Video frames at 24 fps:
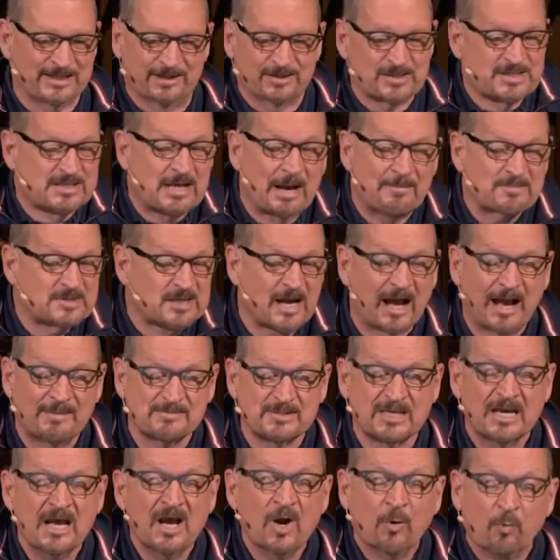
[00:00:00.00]
You know,
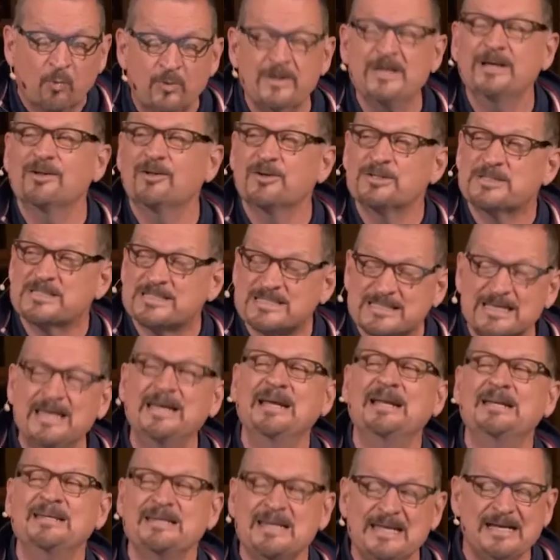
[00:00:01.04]
sometimes real
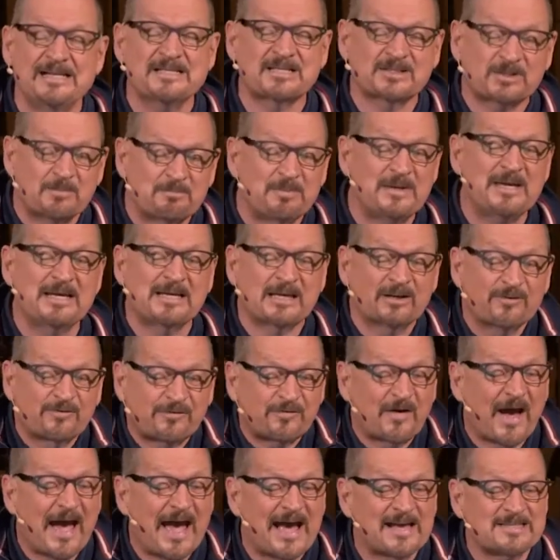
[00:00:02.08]
sin needs to be
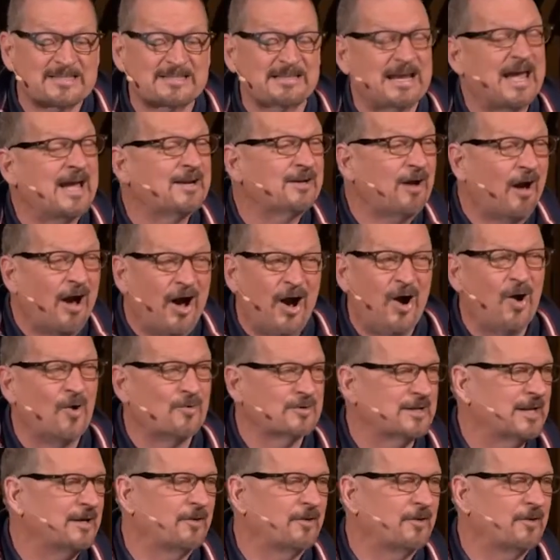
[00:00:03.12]
confessed and owned.